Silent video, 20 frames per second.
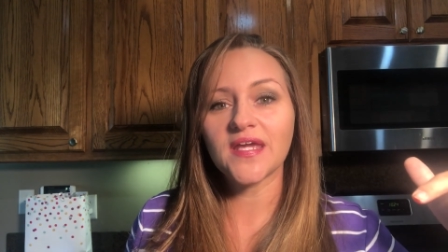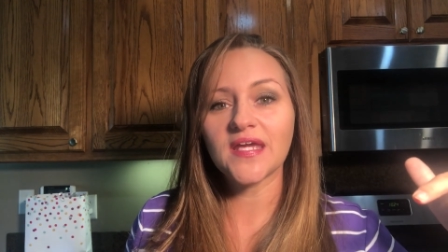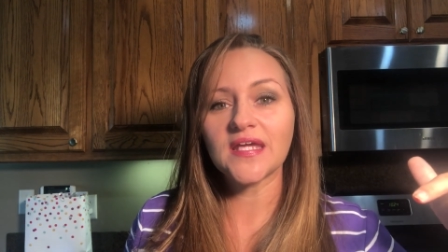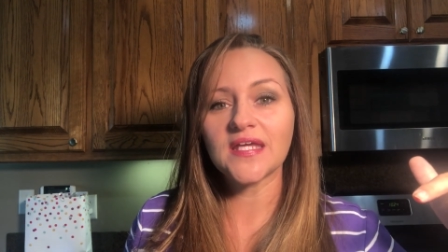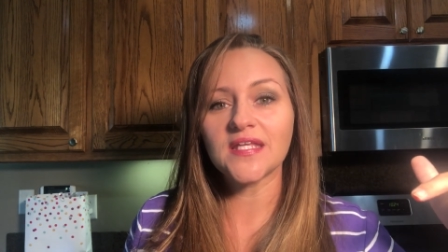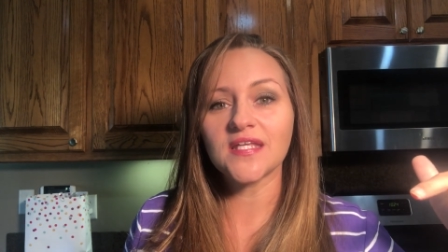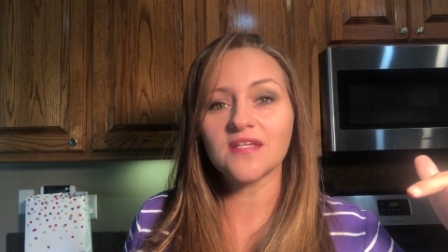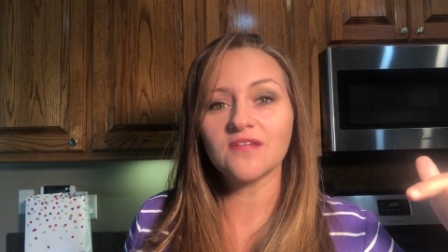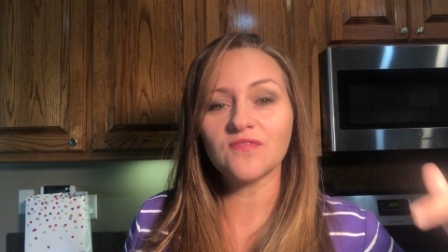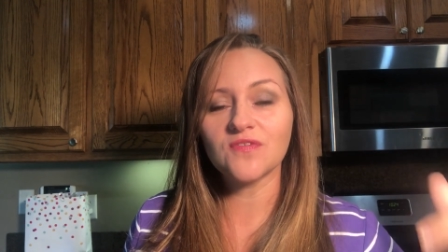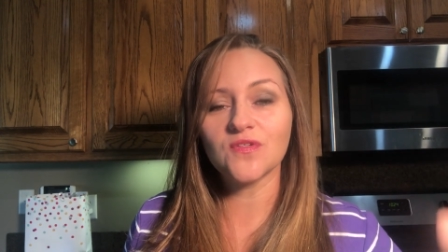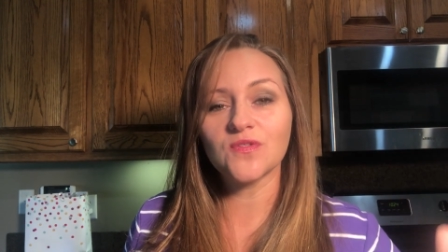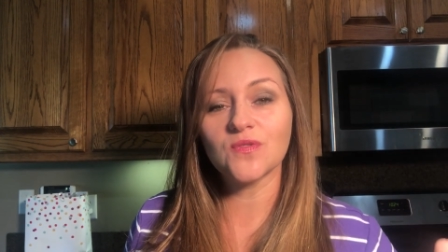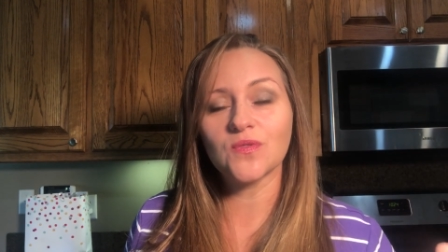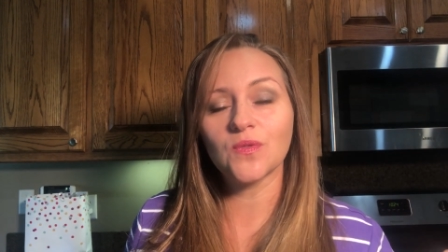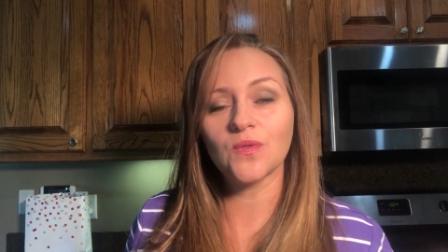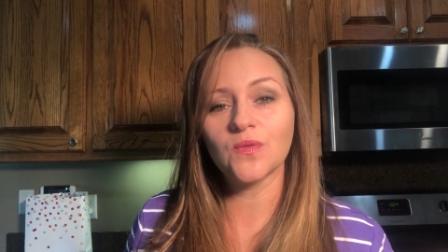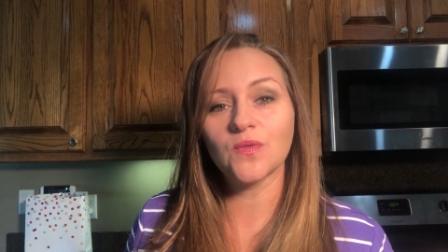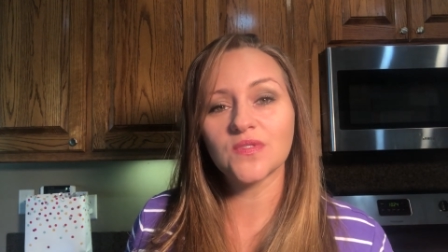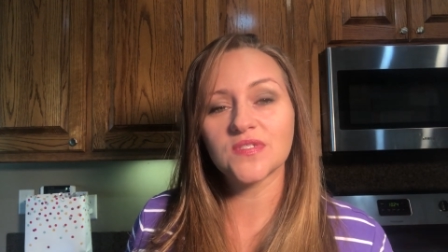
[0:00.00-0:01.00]
and if
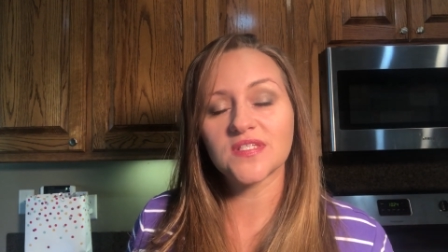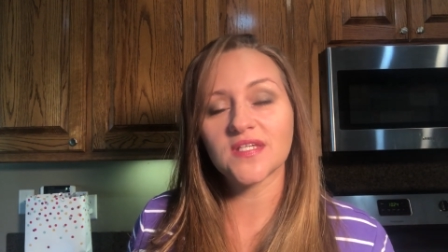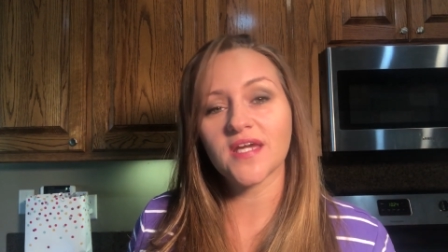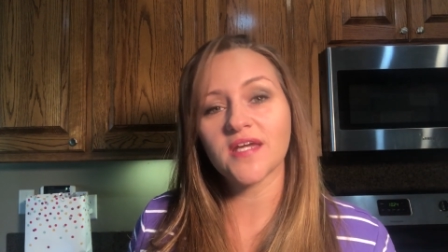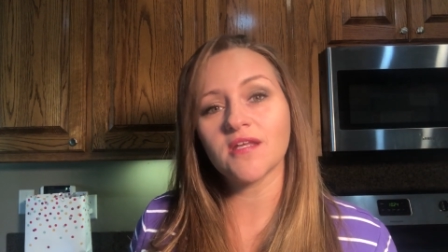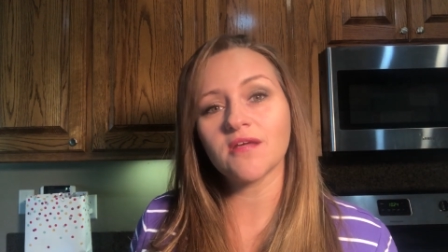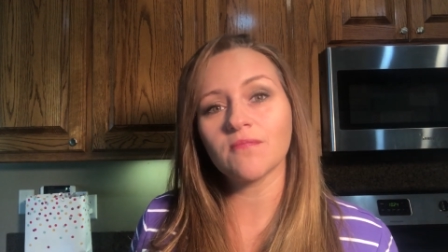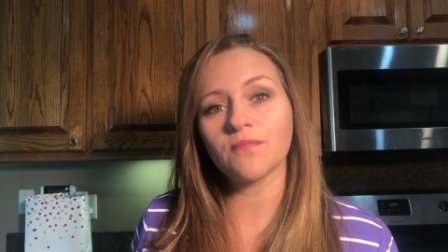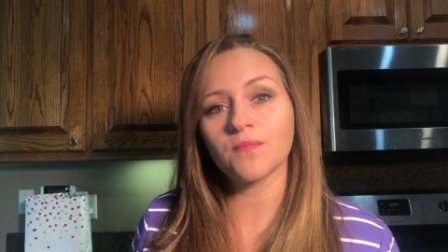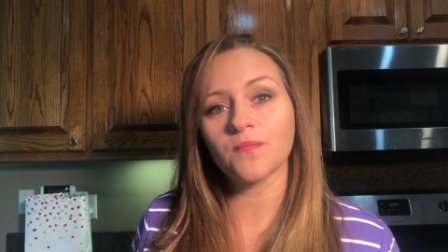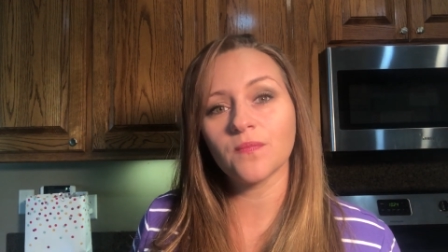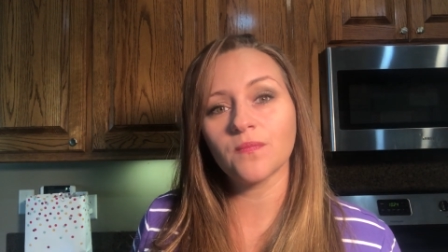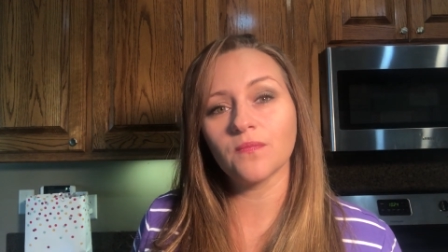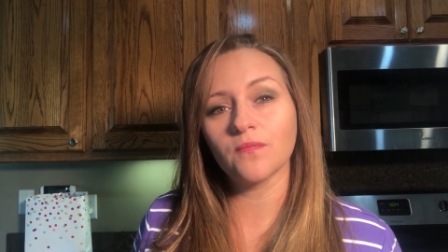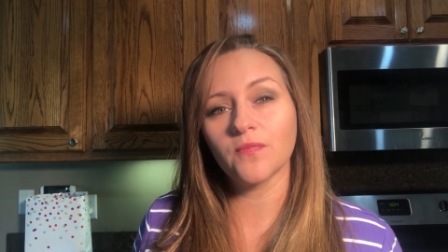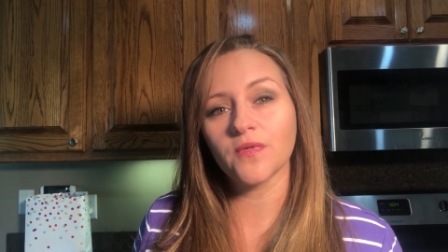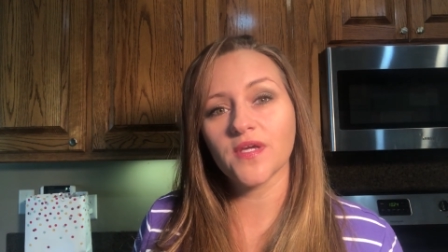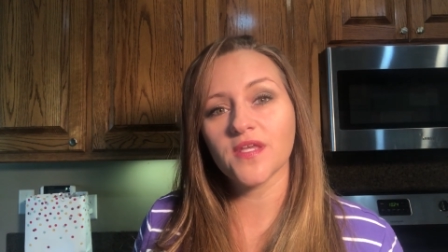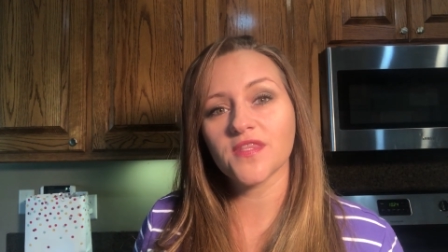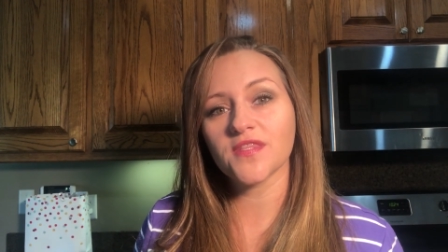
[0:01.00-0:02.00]
you sign up
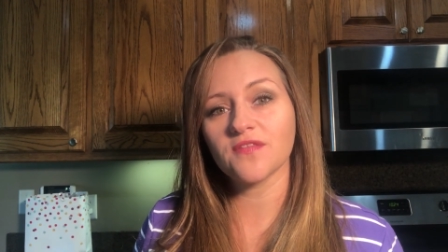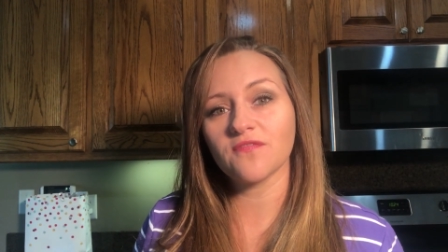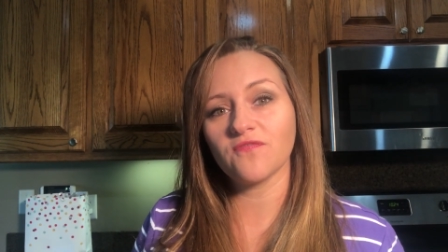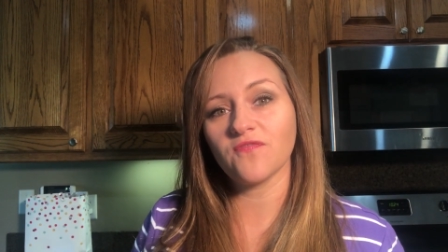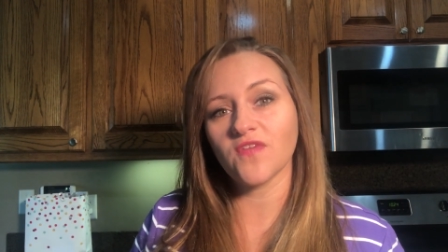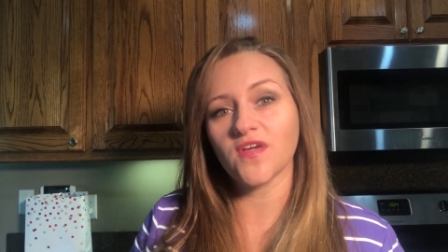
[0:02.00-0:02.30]
with